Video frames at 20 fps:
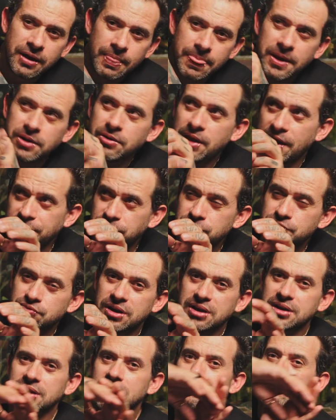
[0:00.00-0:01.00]
then you have to
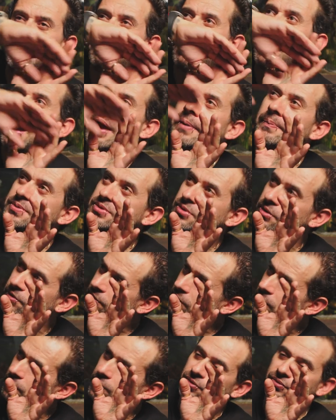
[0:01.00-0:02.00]
run pipes
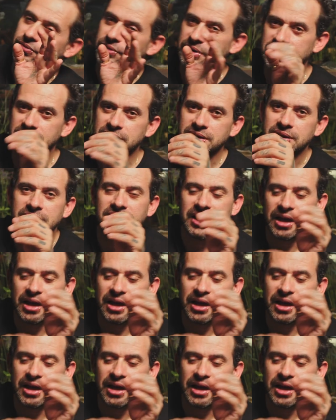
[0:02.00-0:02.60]
all over,